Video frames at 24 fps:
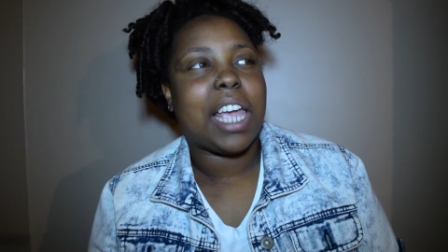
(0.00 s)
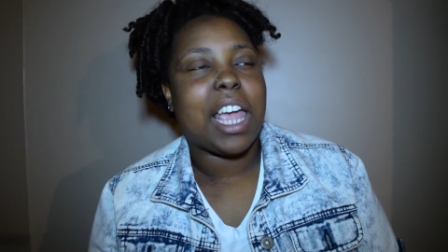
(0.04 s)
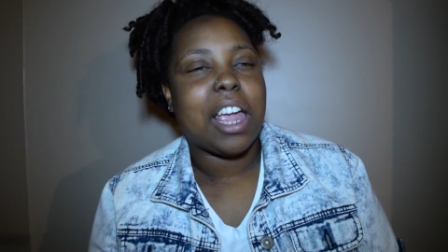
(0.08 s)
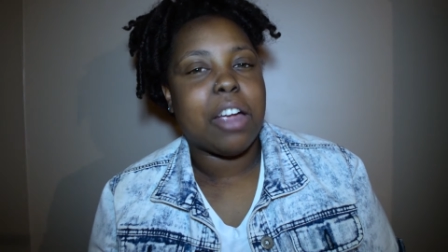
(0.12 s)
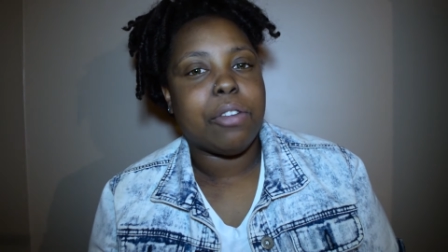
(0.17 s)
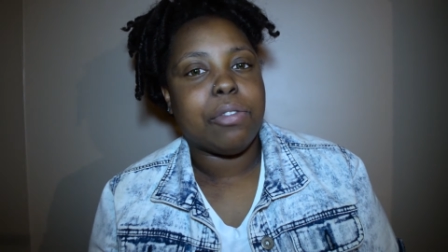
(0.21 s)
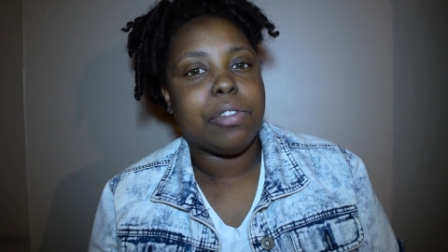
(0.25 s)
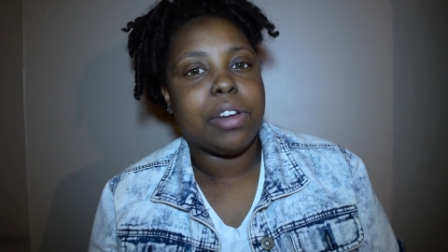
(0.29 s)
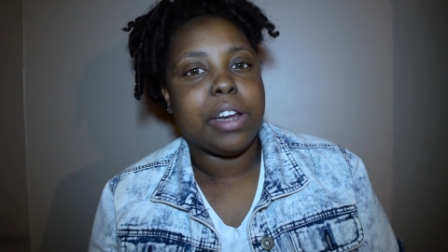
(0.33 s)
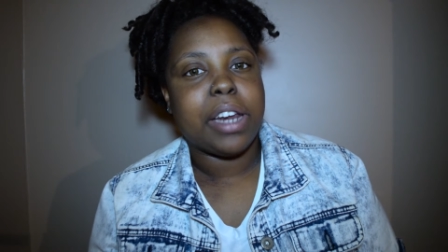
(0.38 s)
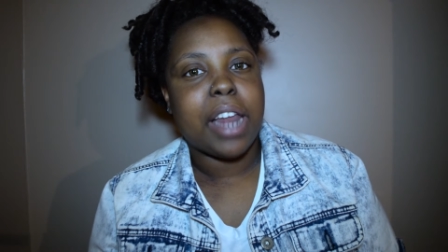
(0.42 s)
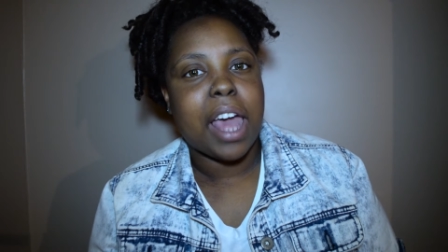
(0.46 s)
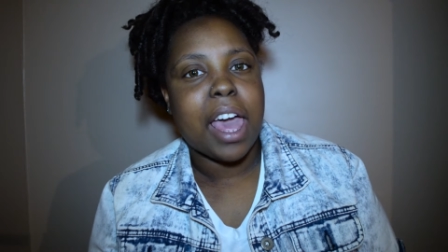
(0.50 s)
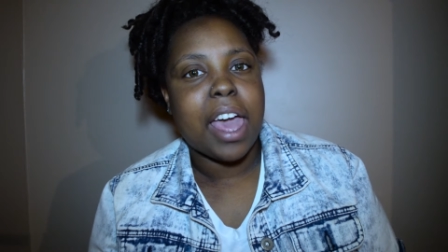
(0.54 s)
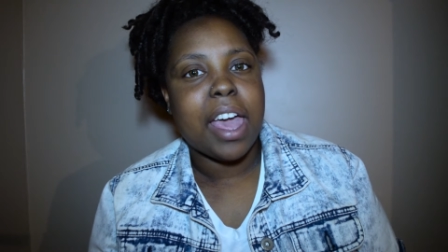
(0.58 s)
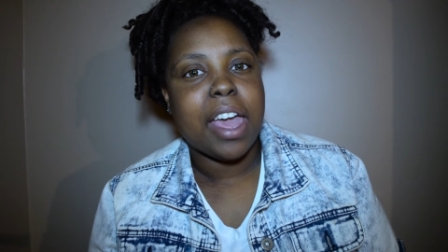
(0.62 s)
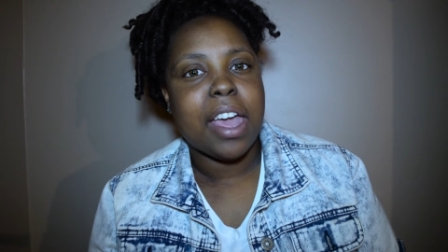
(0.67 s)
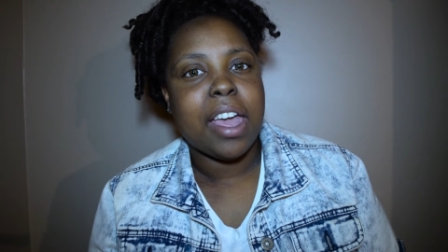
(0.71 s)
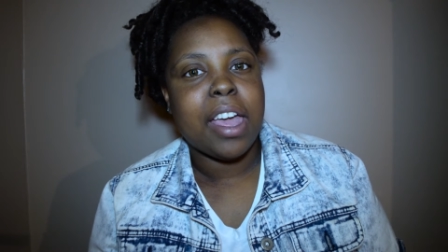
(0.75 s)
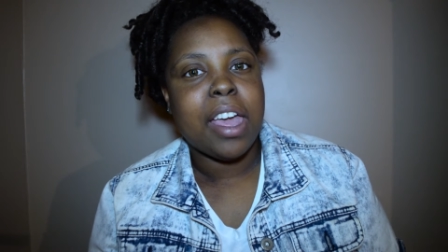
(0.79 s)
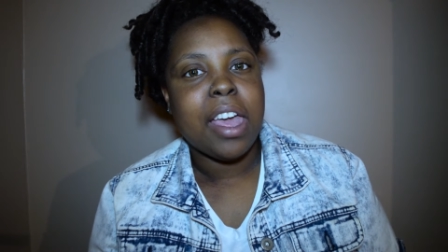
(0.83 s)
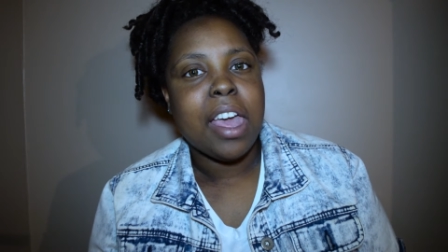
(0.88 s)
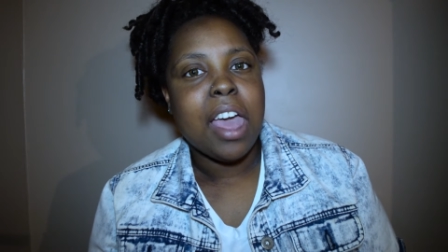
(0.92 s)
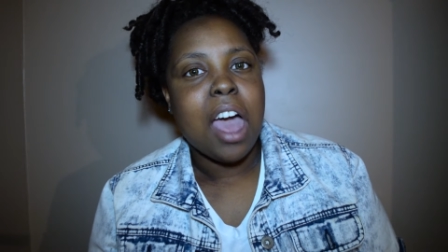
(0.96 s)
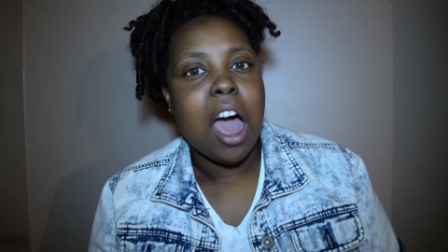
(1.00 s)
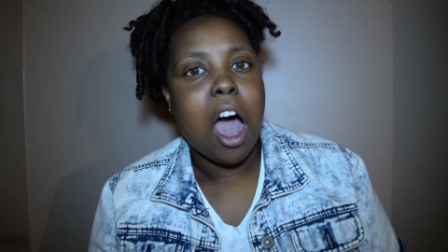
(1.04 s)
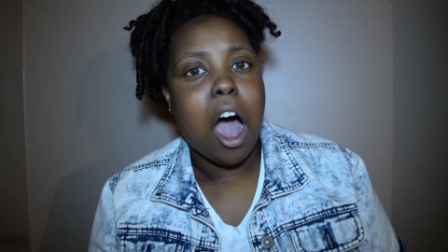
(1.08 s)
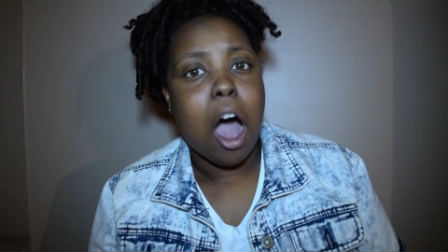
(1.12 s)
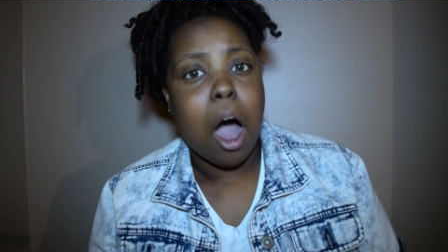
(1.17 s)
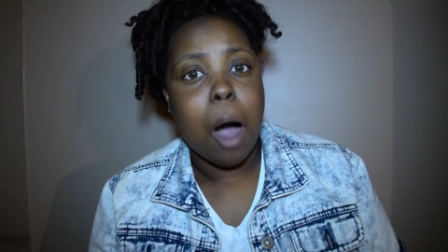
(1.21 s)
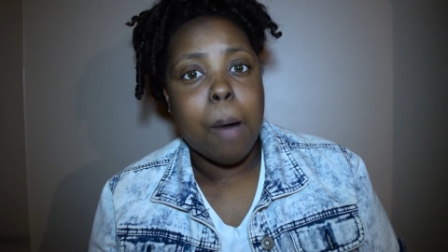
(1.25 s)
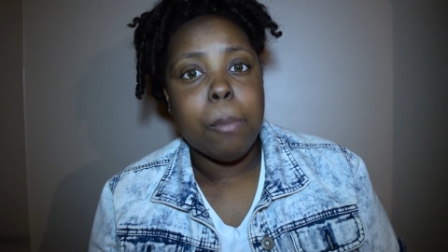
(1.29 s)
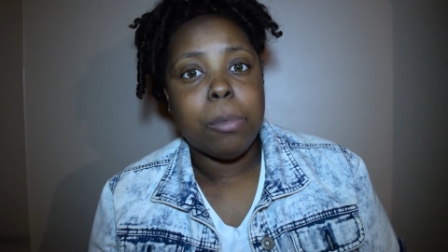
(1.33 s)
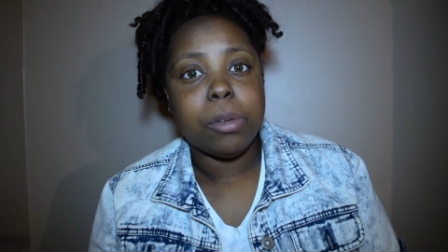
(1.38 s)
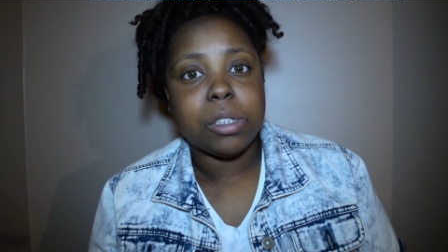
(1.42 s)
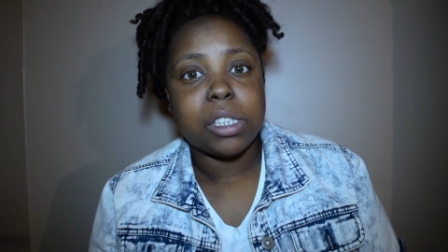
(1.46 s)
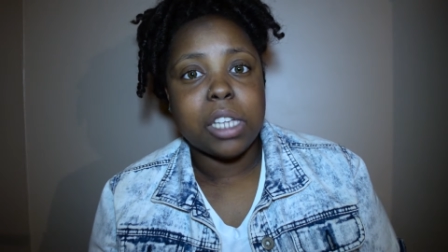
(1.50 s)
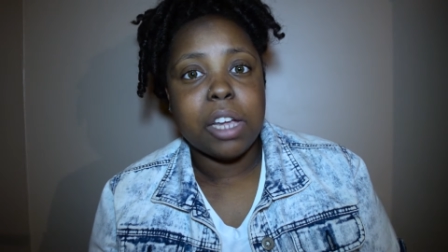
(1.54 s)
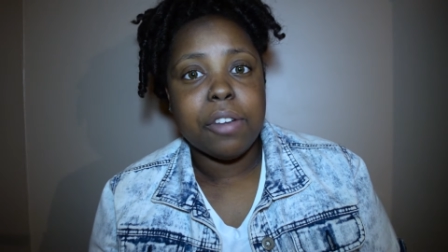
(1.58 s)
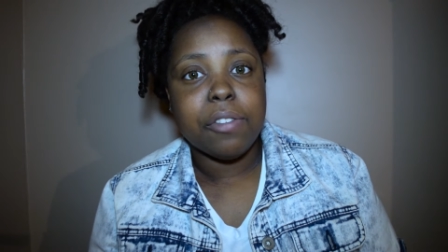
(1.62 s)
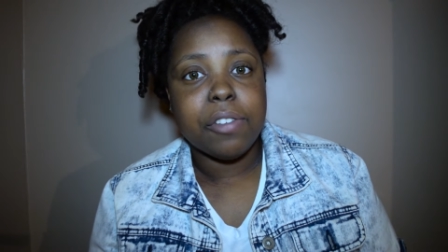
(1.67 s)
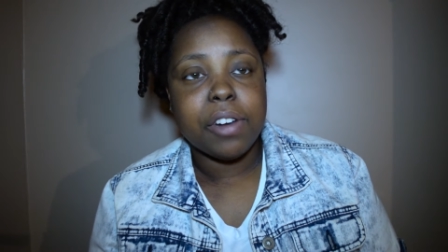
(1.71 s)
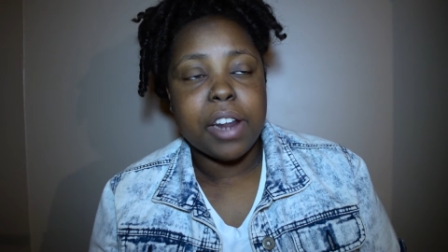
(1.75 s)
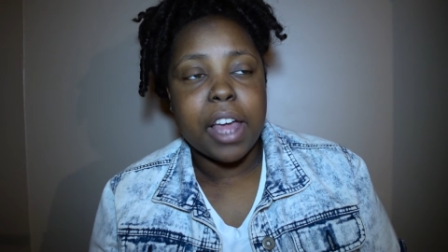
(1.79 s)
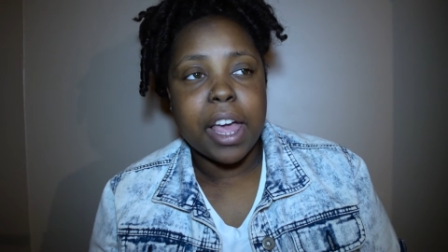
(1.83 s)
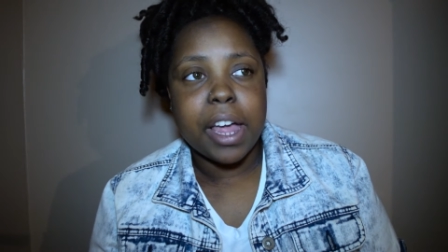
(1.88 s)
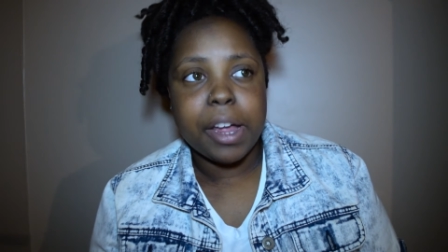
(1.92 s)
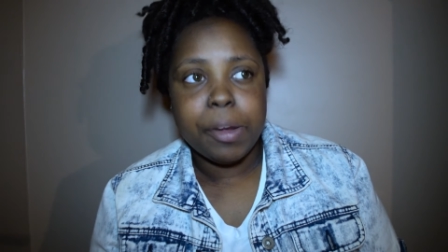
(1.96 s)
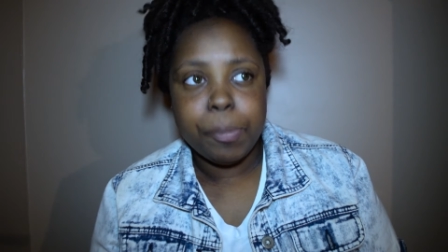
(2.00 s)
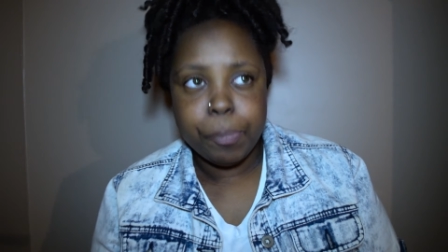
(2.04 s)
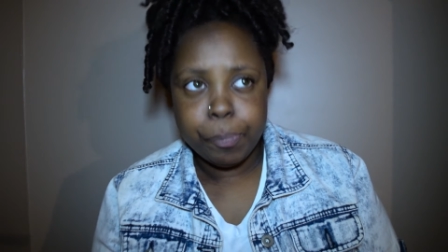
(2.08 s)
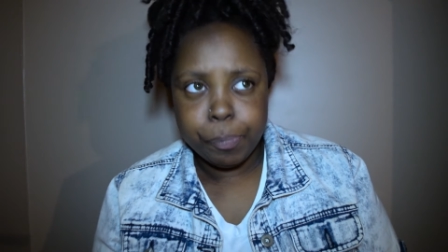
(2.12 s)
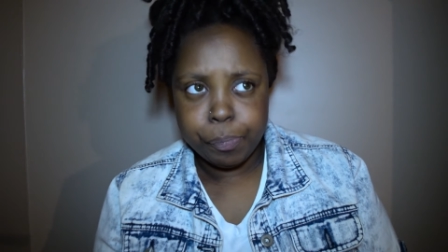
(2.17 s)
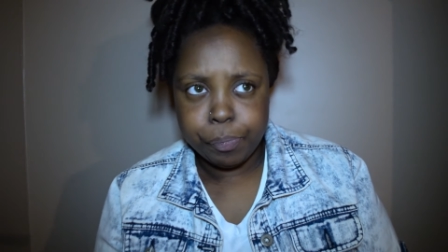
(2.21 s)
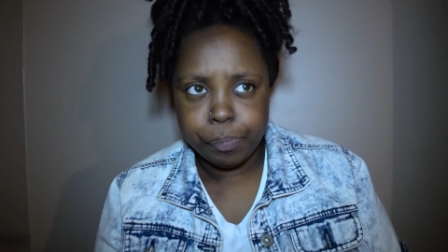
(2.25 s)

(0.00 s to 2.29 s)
every day almost every day.